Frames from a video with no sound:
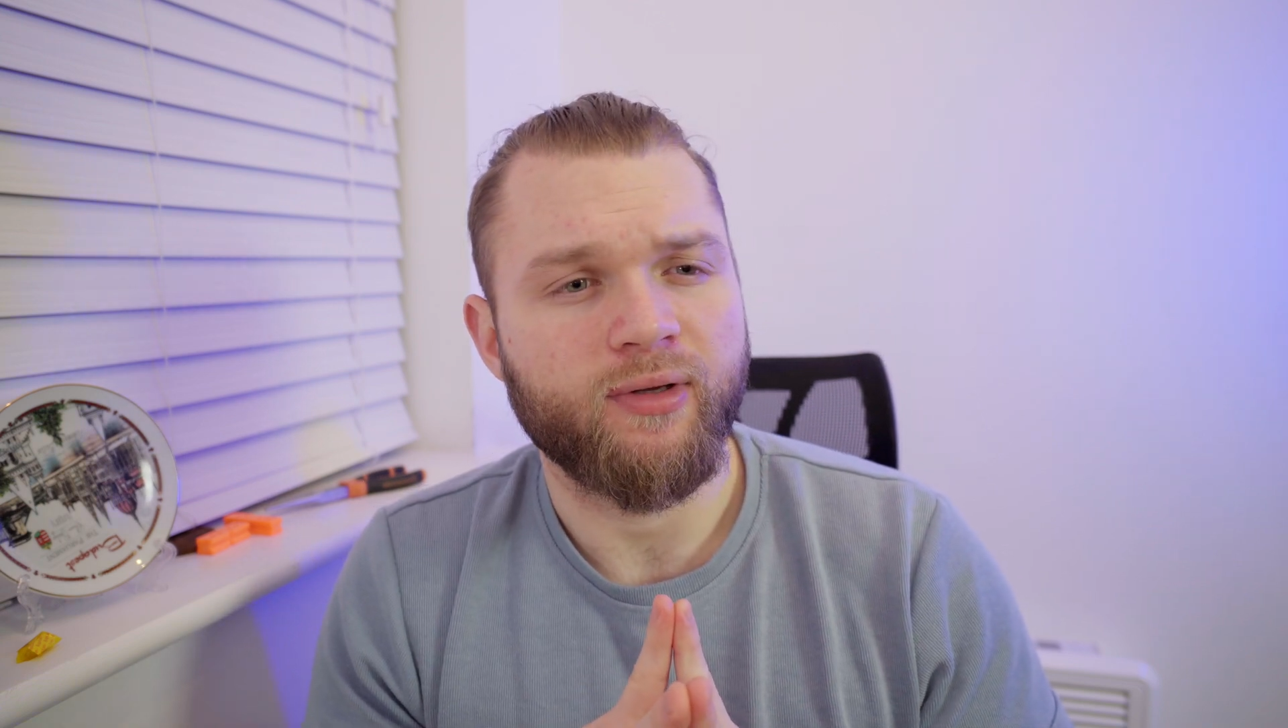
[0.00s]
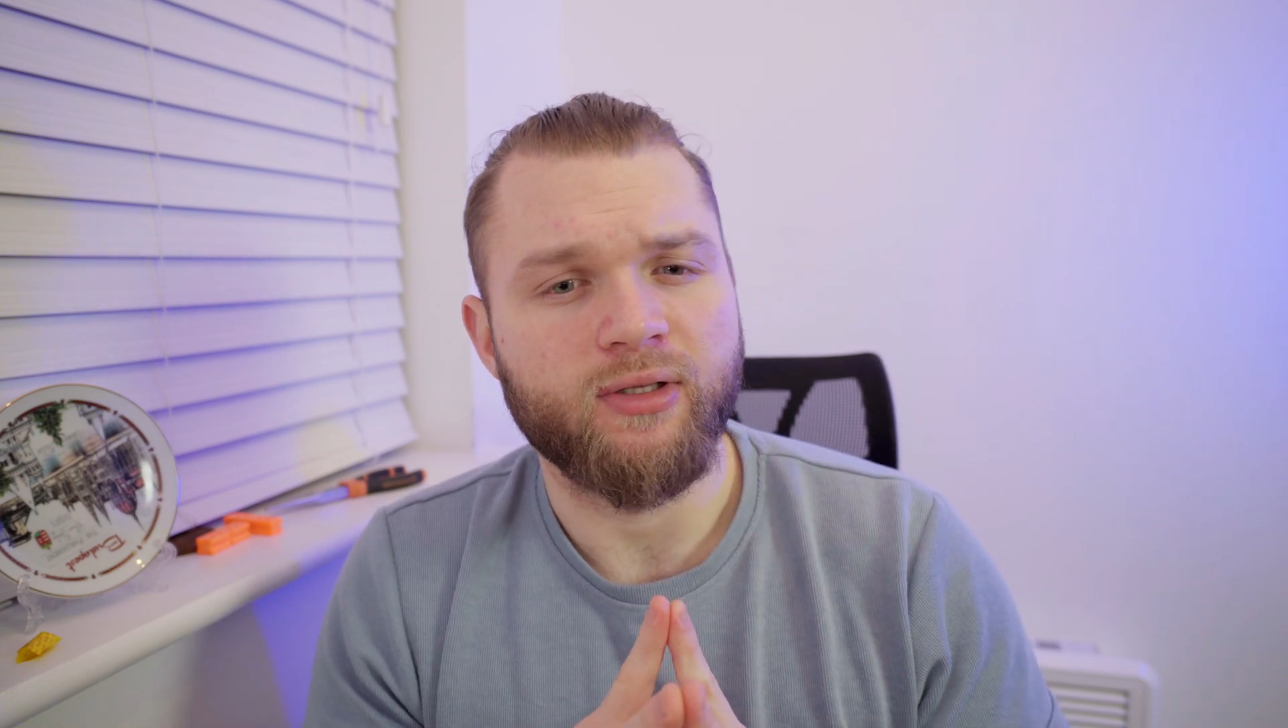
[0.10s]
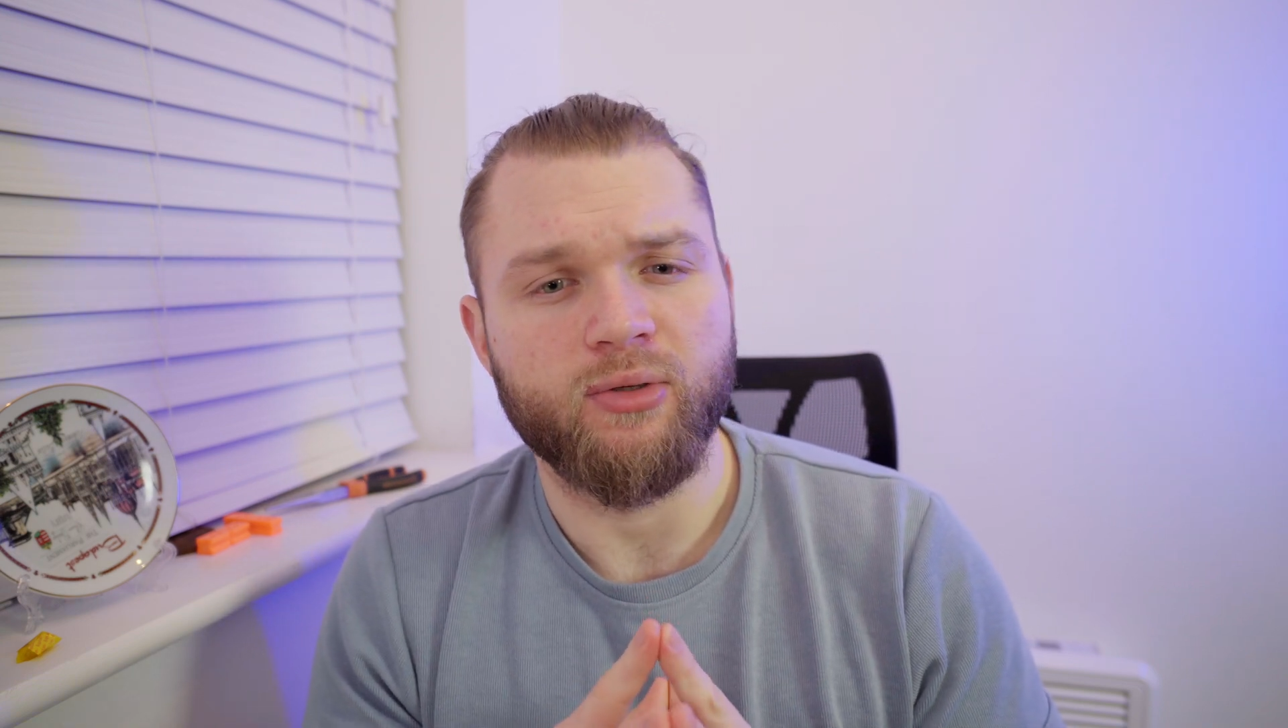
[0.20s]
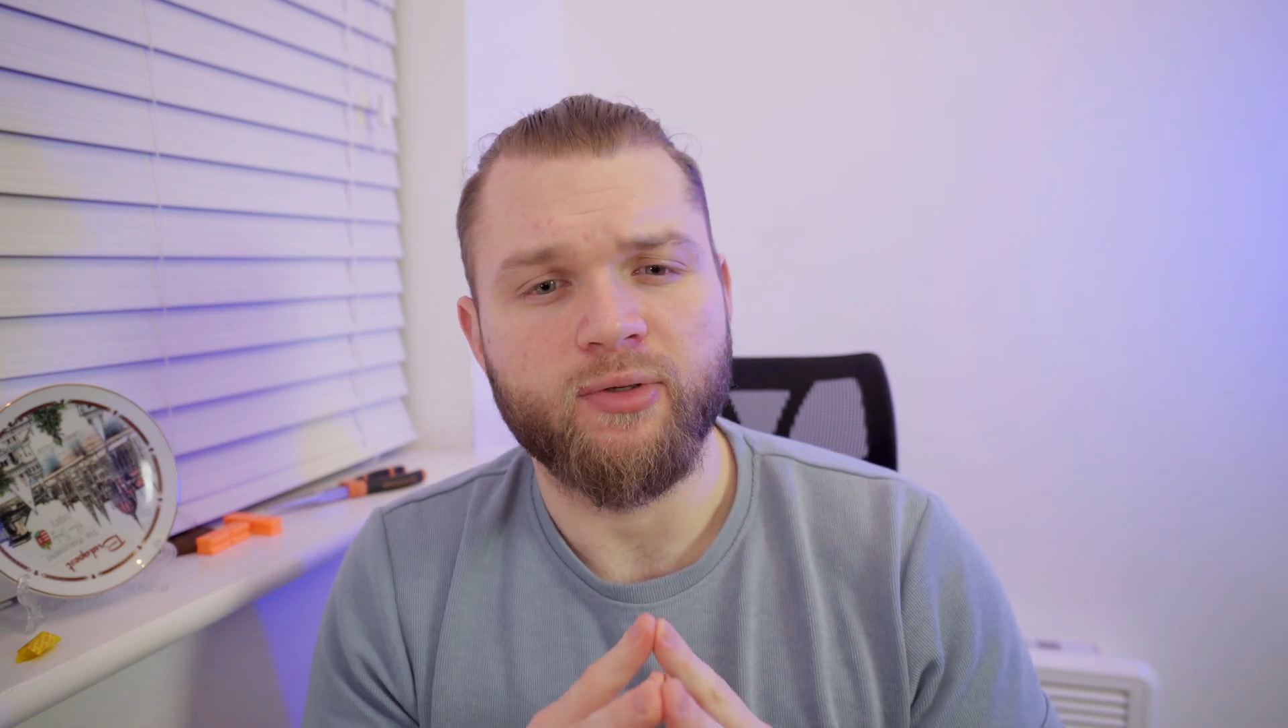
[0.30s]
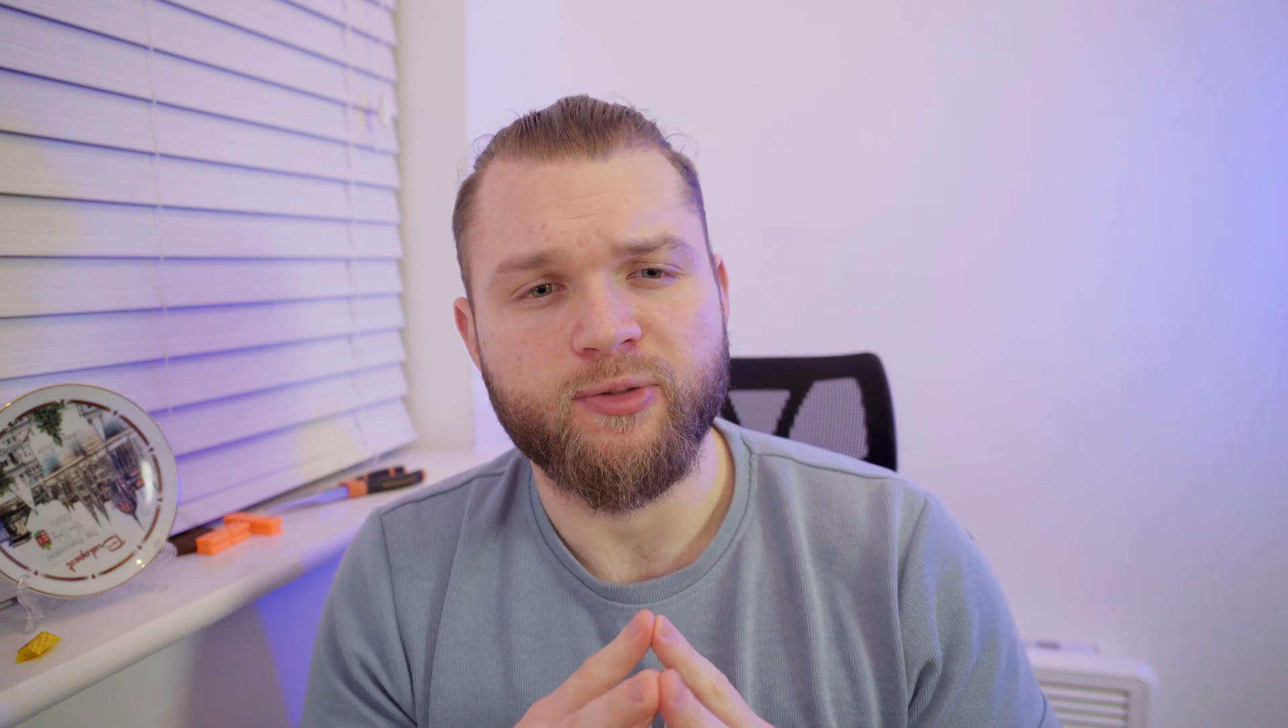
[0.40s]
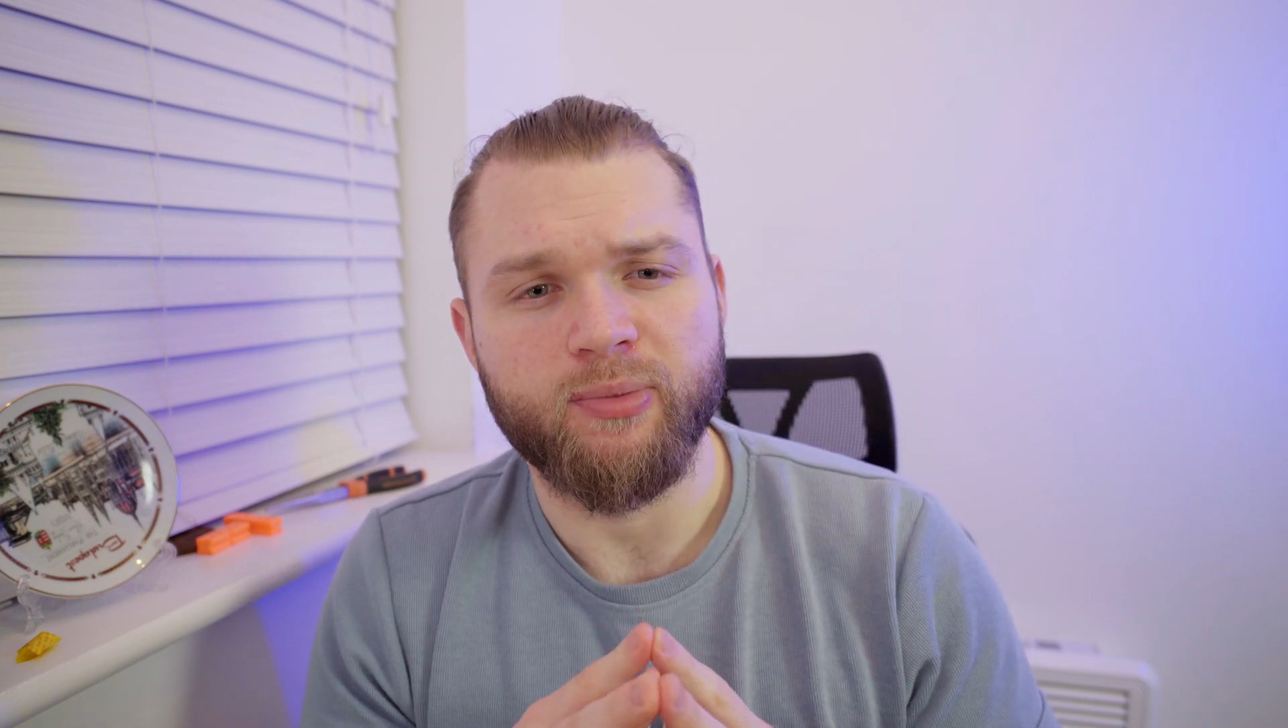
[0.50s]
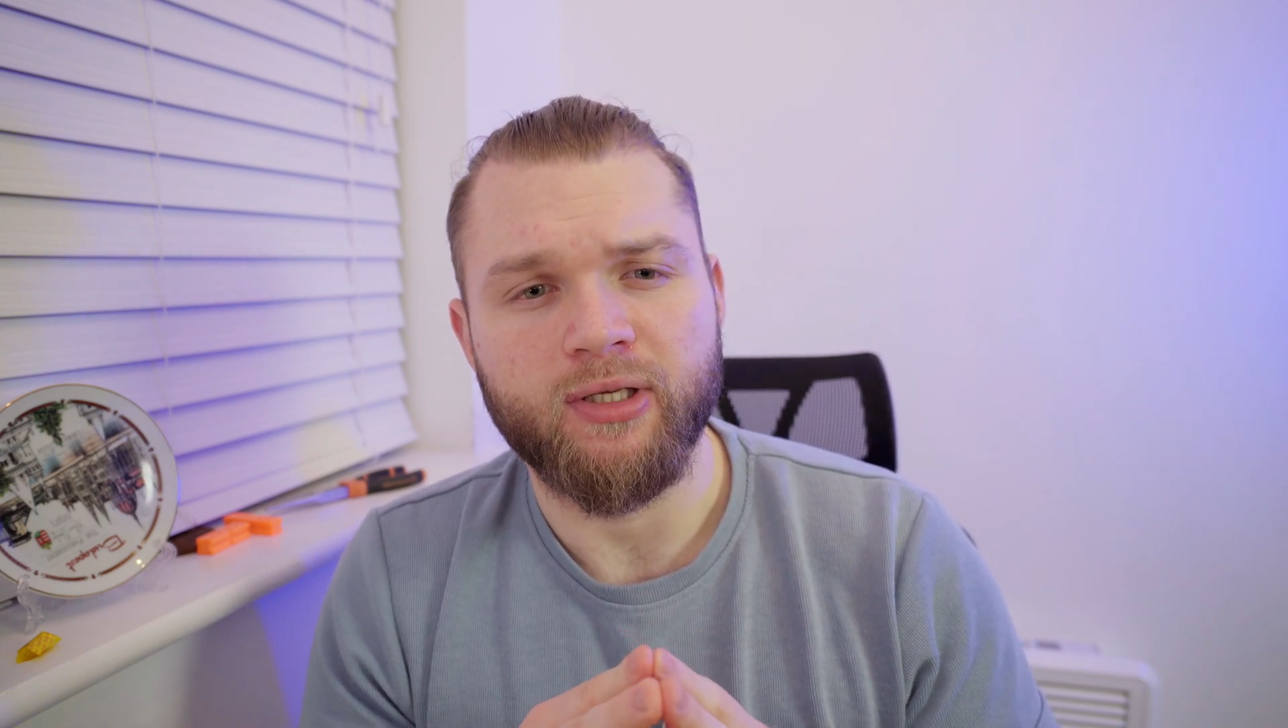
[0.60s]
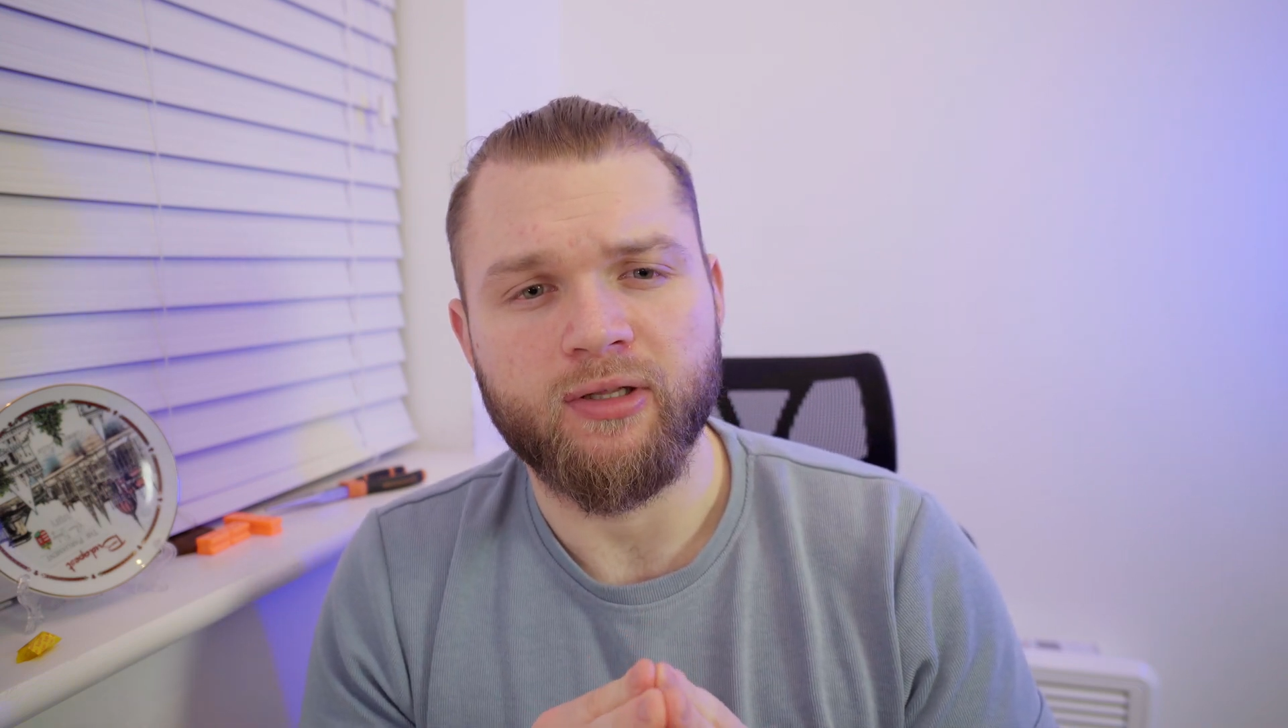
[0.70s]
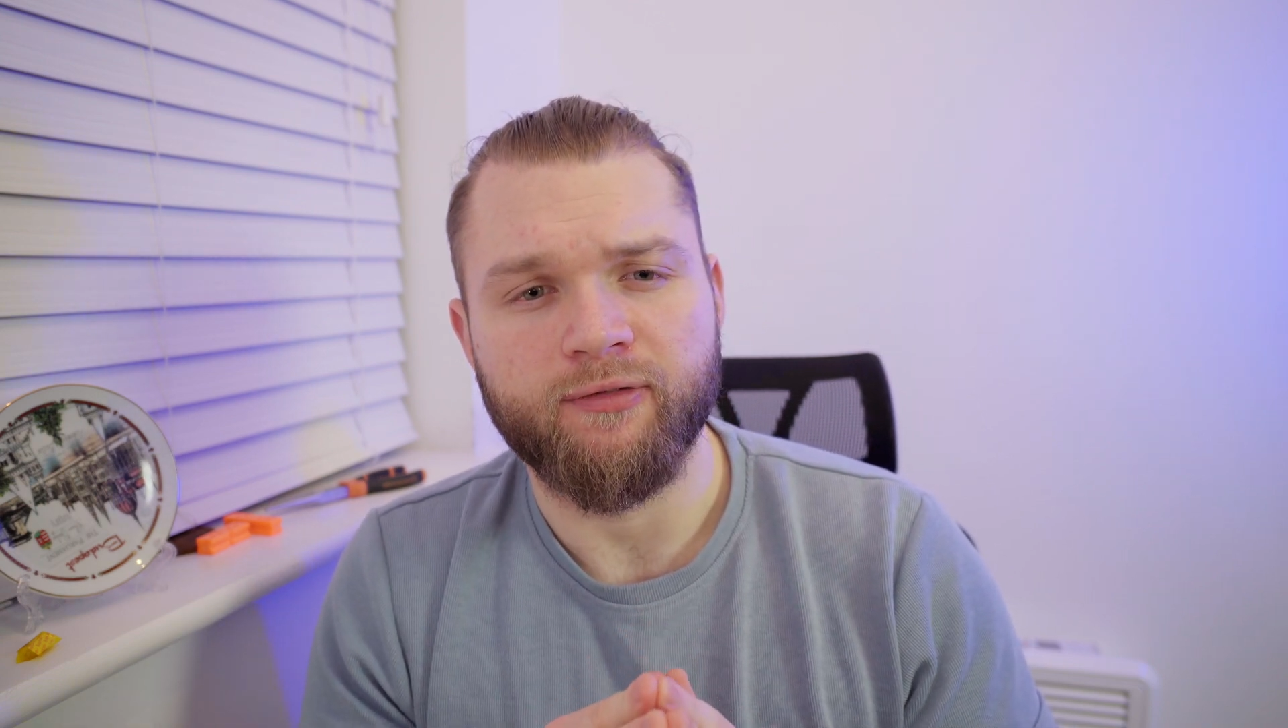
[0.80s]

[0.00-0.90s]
a USB in